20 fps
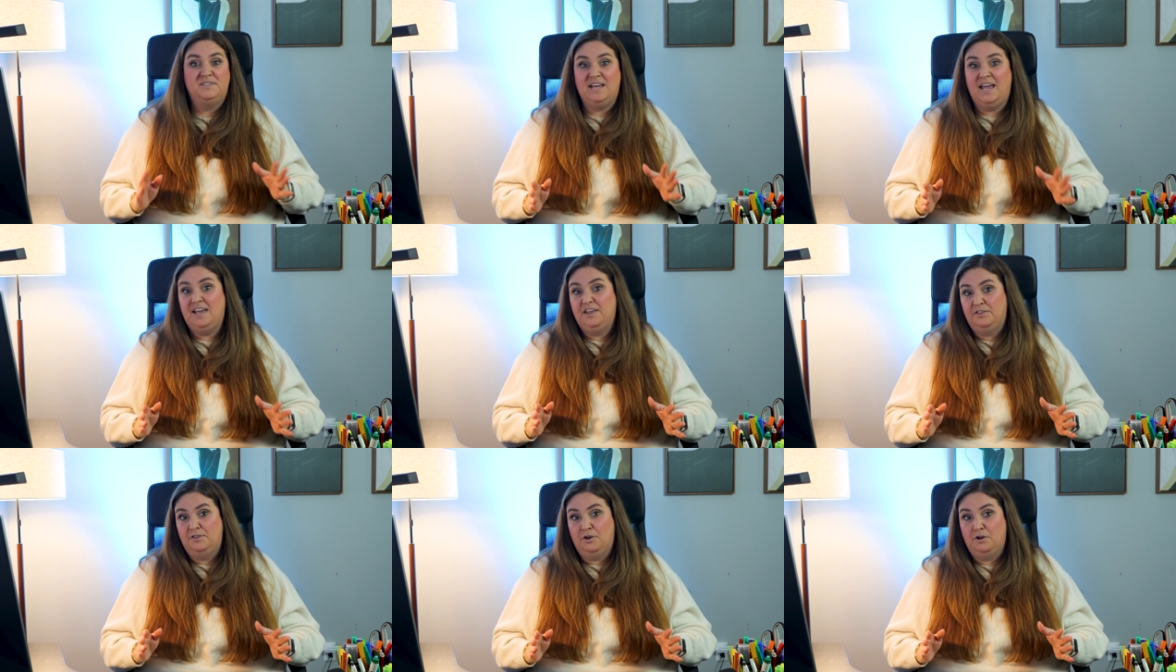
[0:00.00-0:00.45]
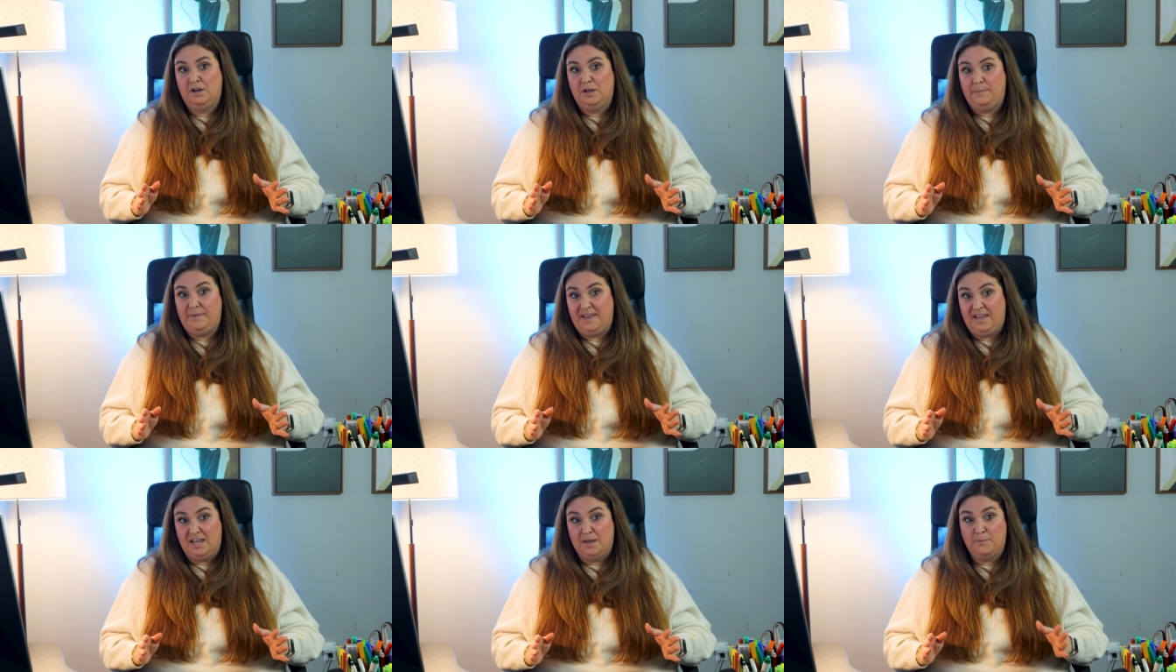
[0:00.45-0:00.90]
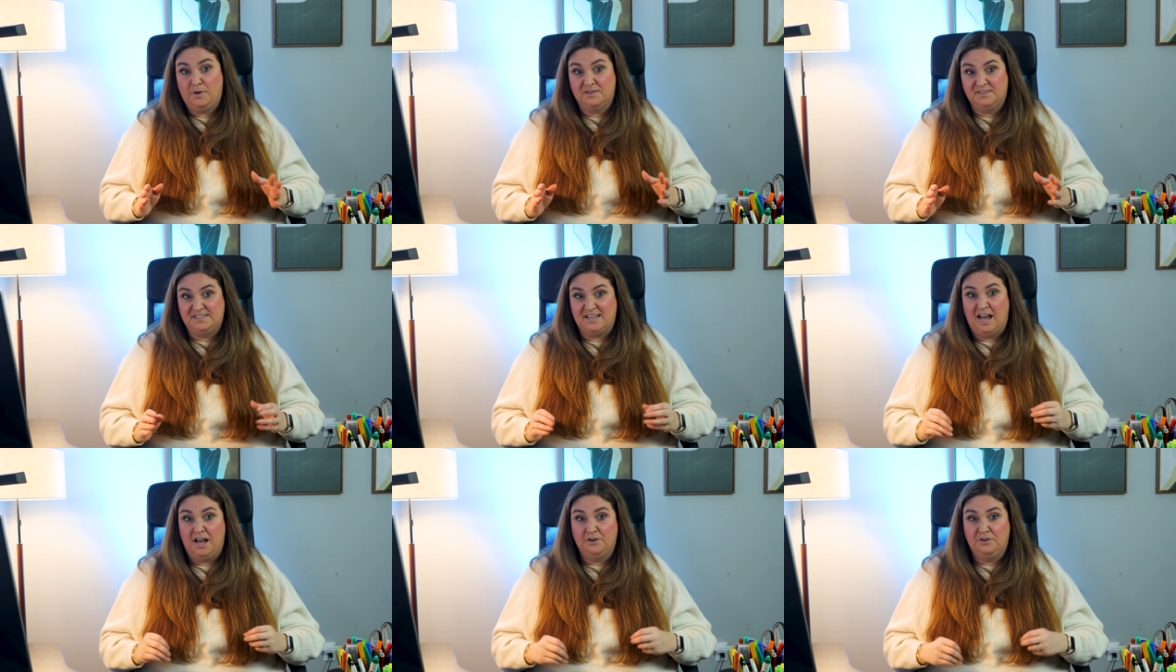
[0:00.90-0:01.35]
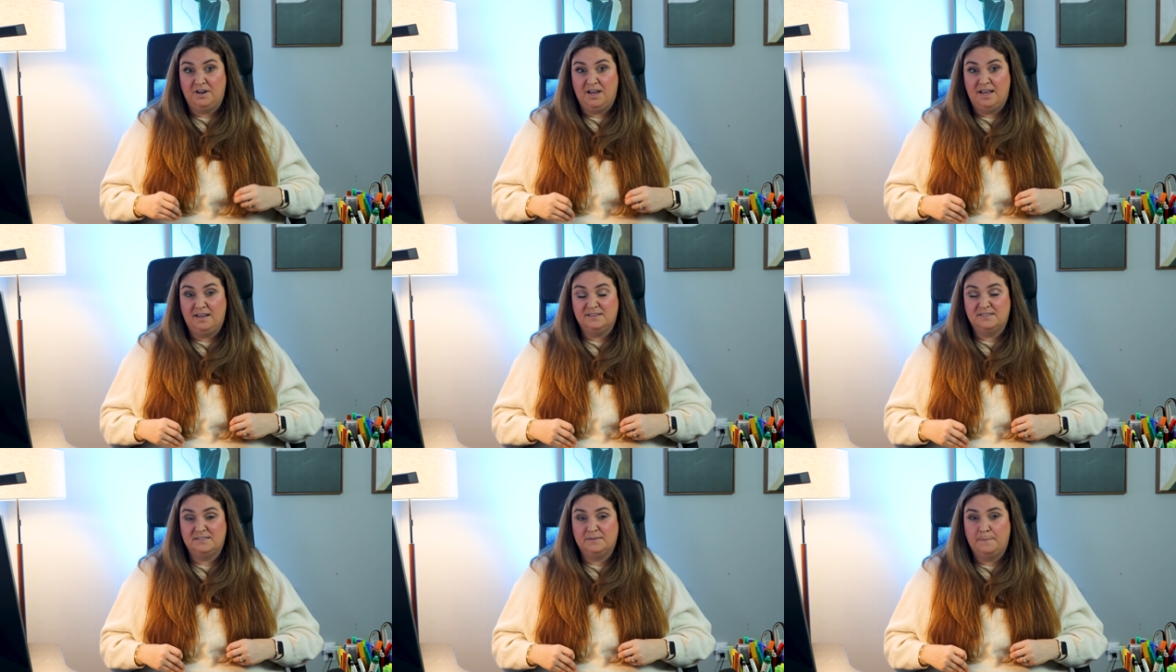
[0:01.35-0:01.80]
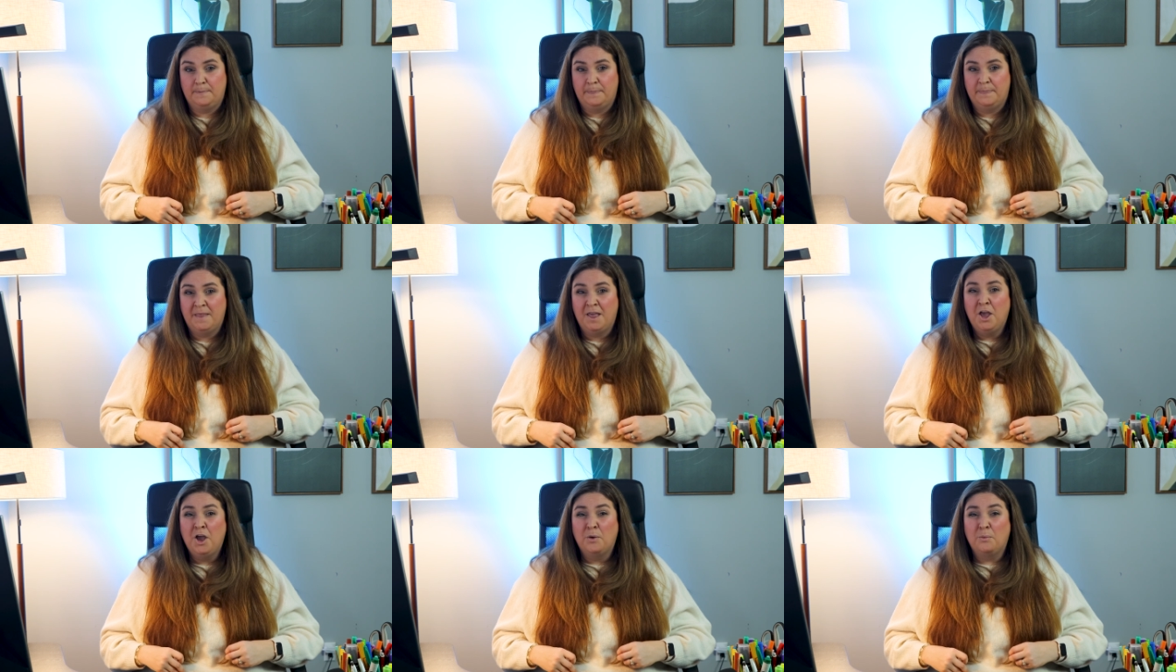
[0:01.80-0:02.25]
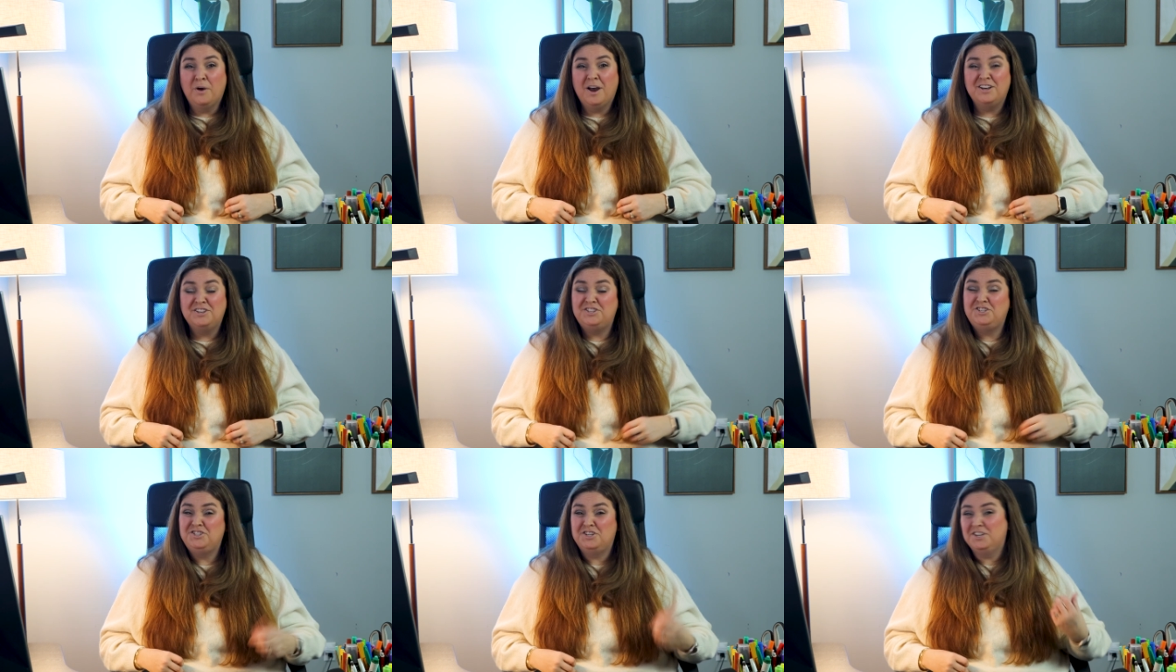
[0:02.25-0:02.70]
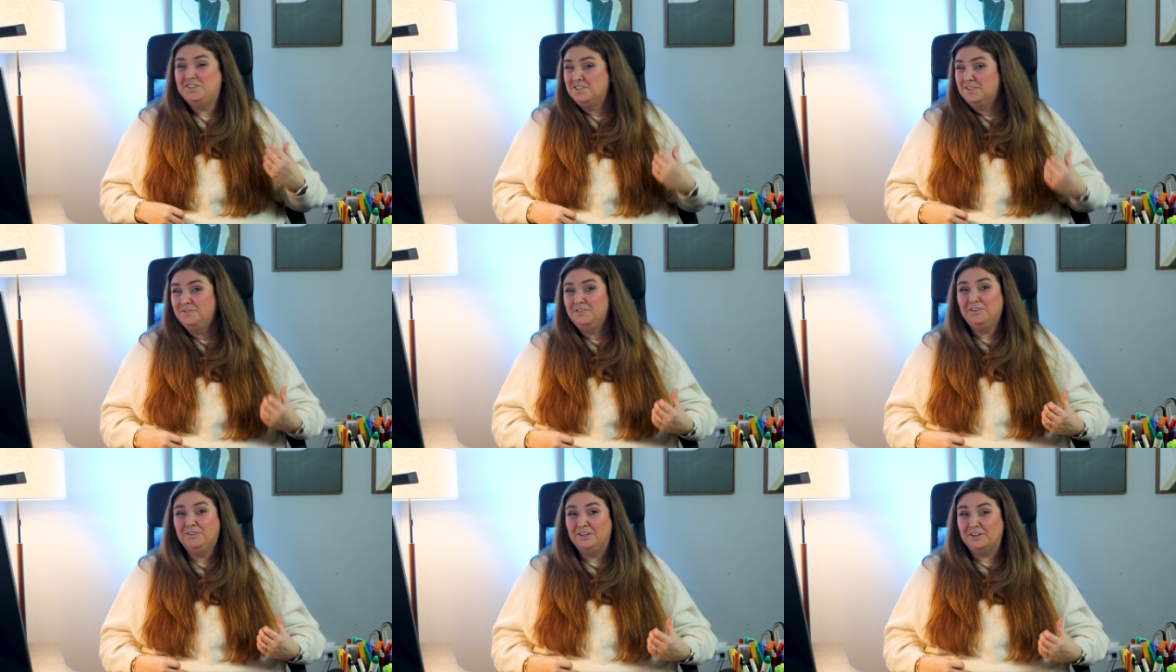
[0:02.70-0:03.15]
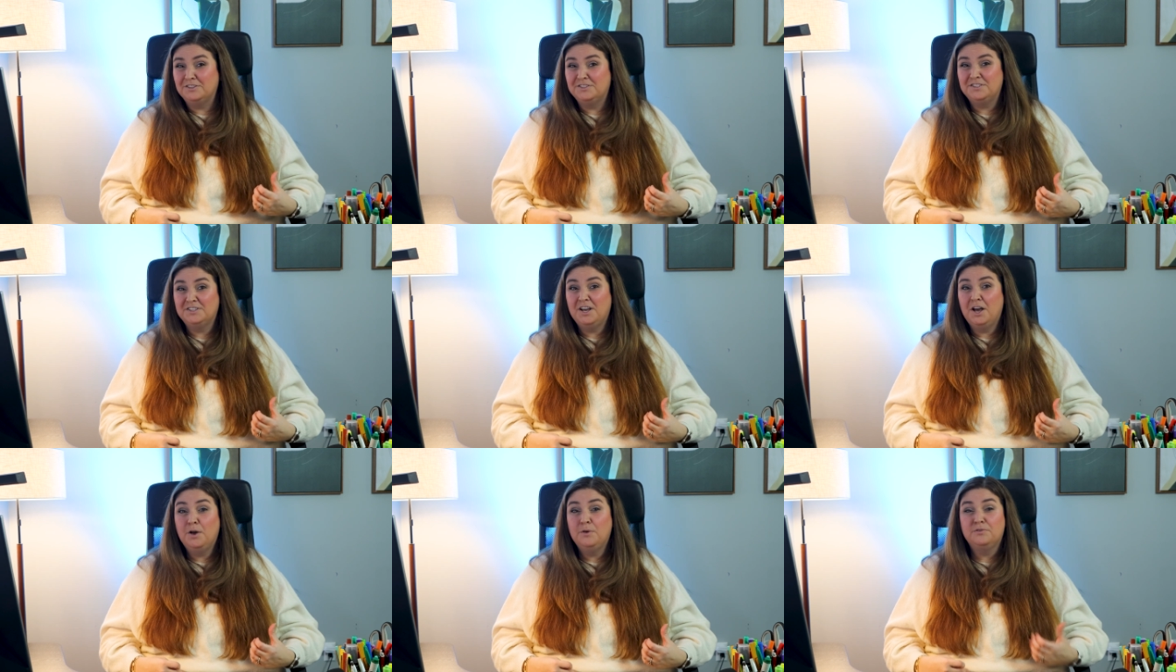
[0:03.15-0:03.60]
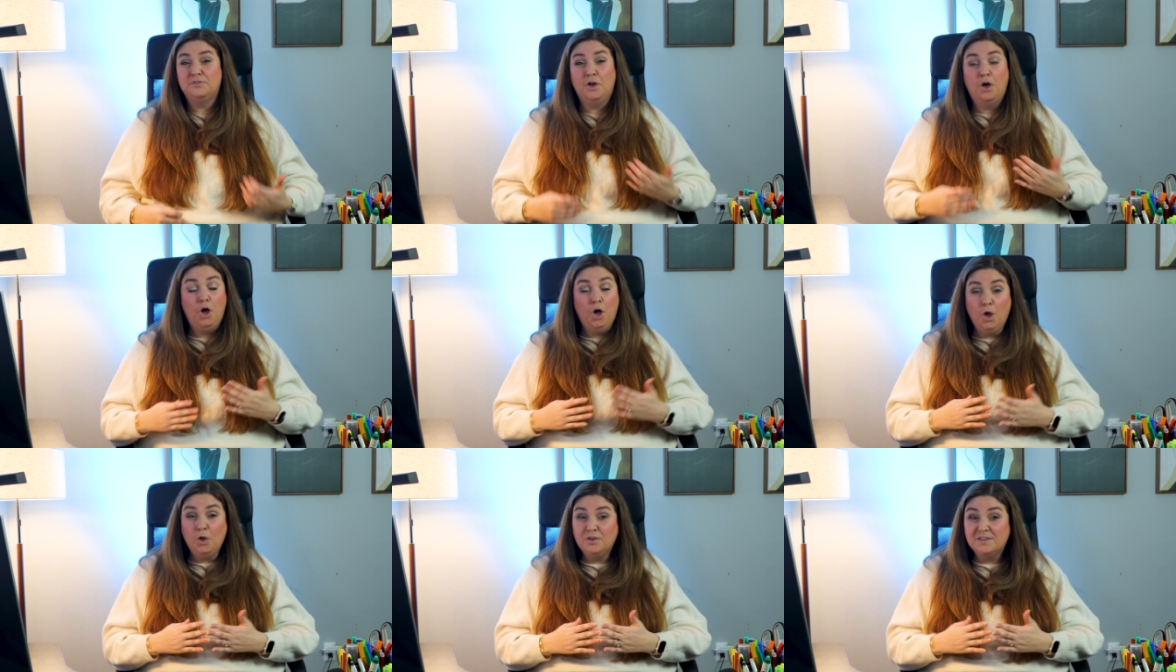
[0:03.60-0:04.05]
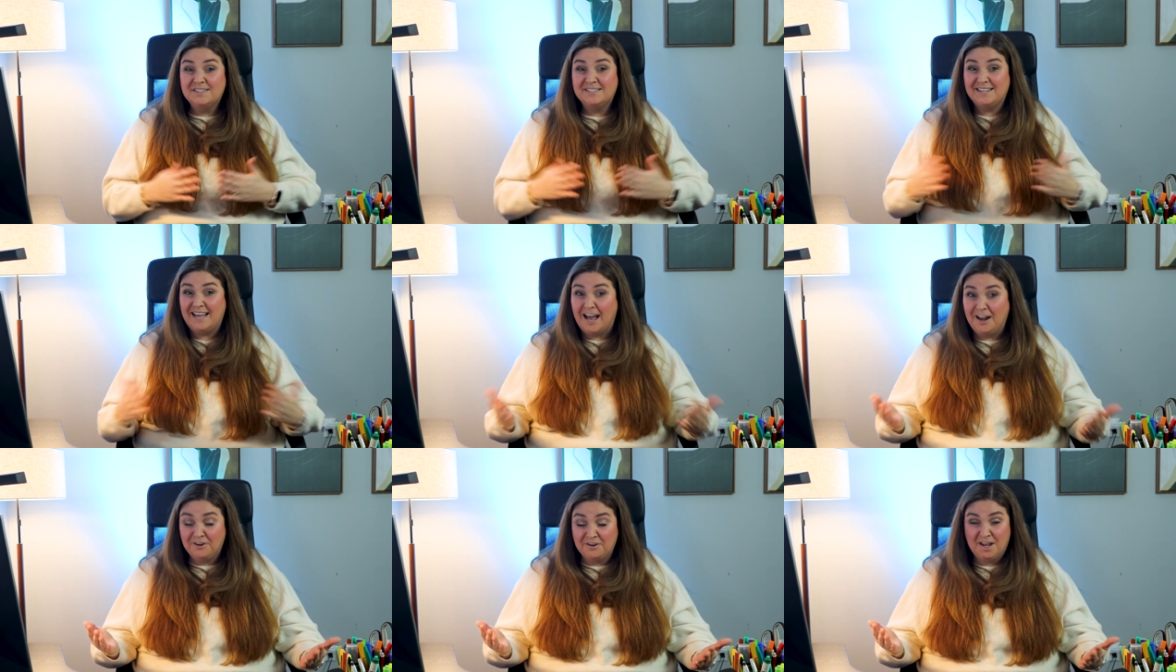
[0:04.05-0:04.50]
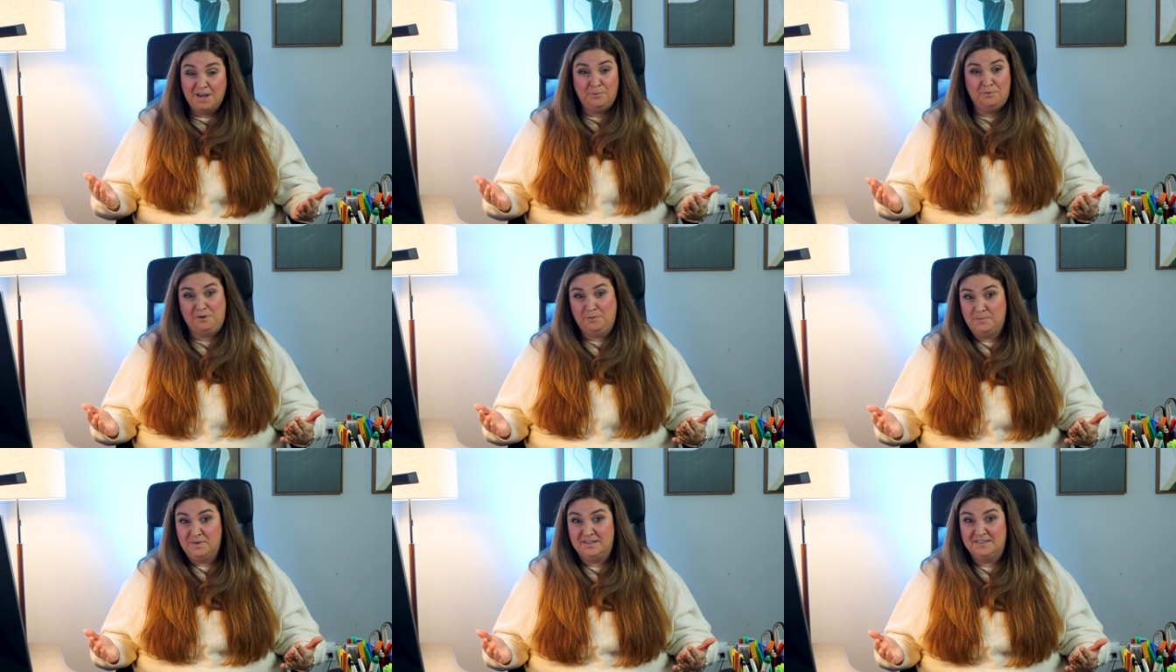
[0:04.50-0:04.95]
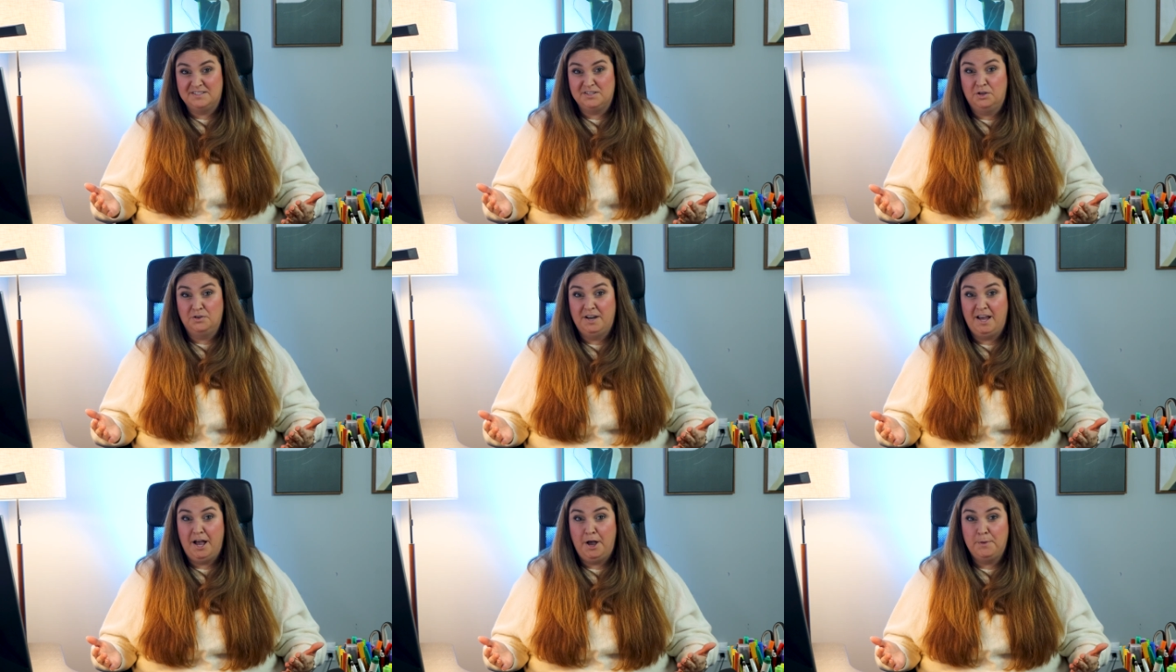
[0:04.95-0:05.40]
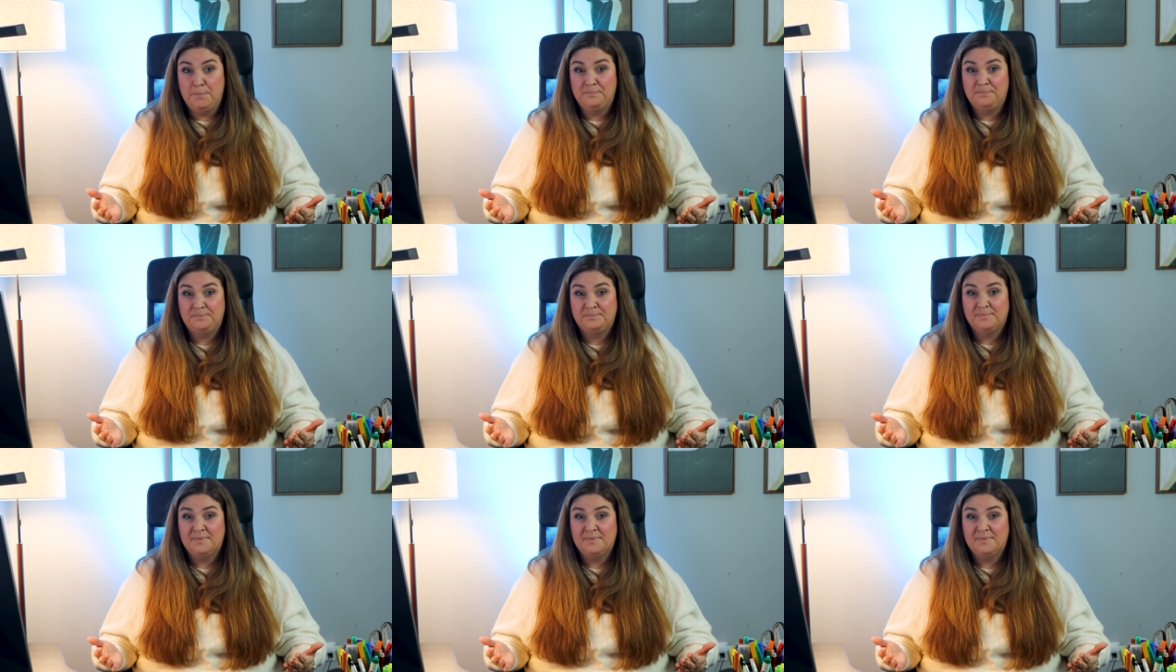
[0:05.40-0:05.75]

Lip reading: to 8:30 p.m. on Saturdays, whereas just a few years ago, the whole Saturday would have been sold out.